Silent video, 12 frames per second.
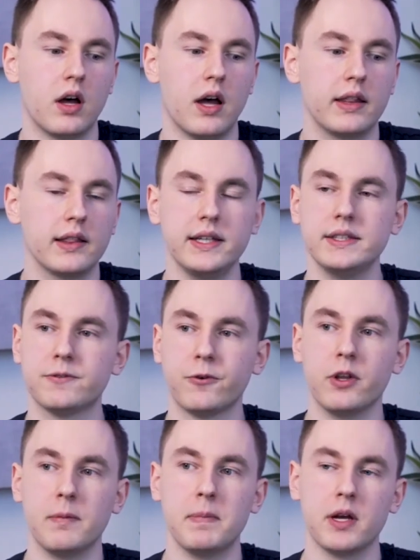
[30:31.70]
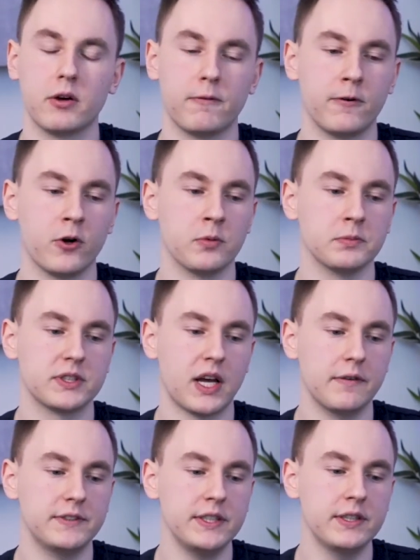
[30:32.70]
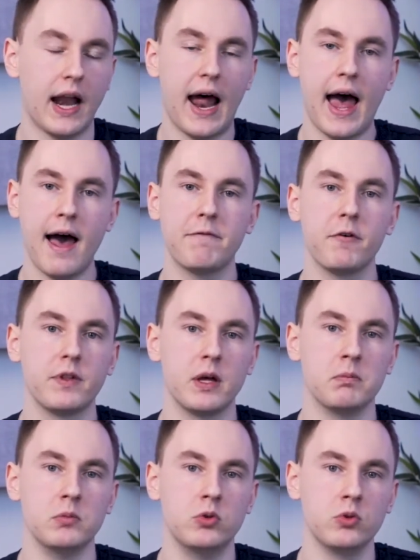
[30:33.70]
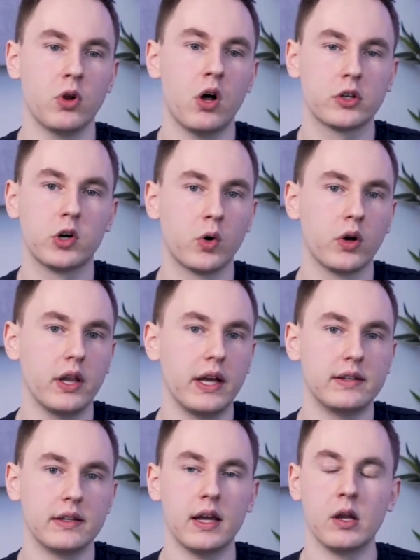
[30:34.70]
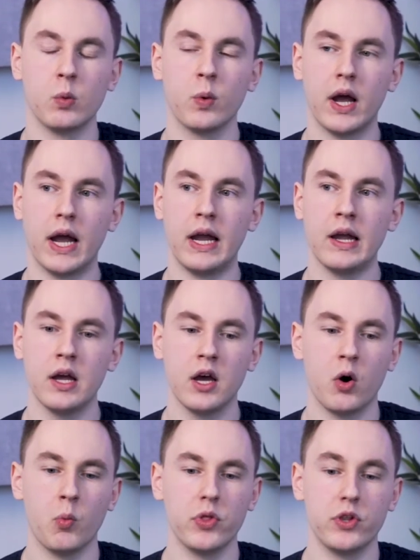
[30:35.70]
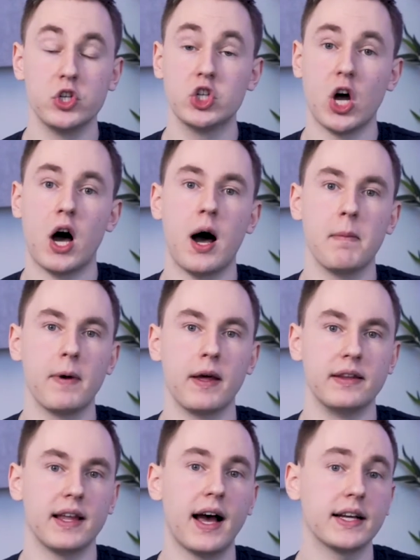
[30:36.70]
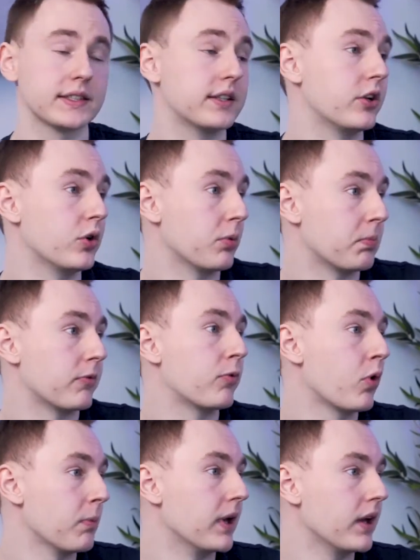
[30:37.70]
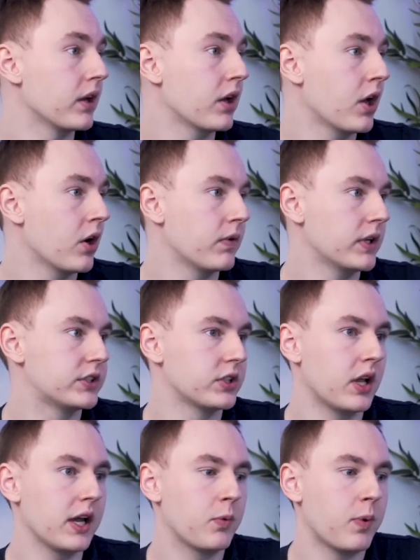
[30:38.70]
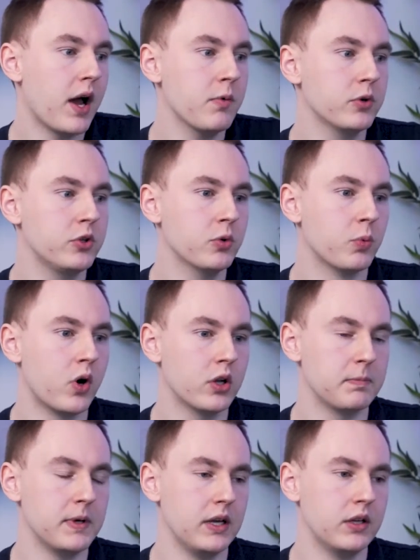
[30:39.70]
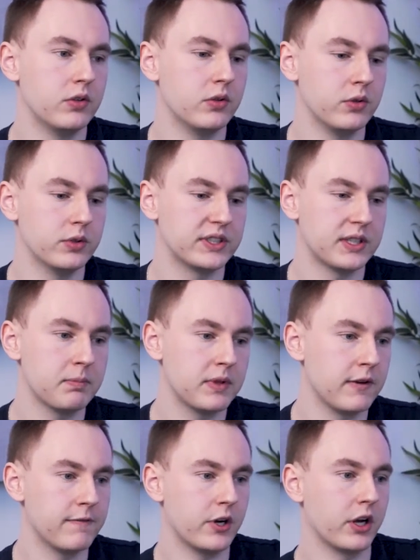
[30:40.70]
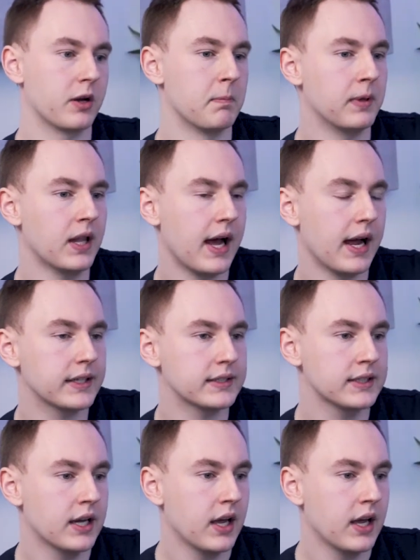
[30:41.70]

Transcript: at least for the bigger firms, I've seen that half of them do not correlate in any way with the job and tasks that you're performing, right? So like, why would you want me to do something very complex